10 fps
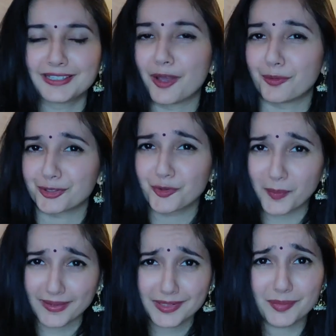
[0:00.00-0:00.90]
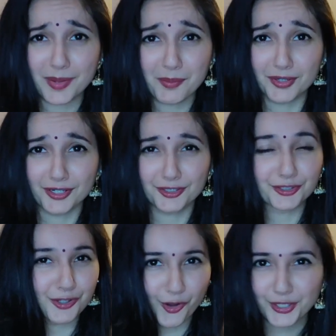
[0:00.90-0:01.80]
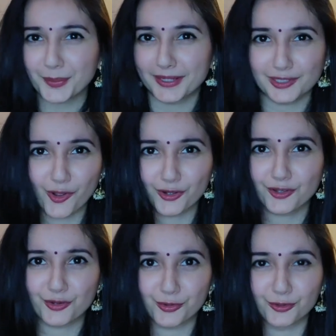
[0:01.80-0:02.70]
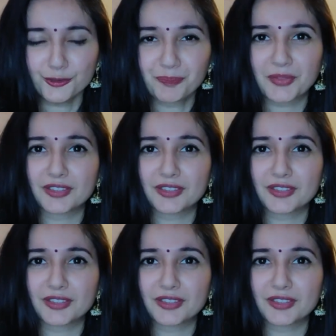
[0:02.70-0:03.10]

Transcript: Now, you may remember not very long ago,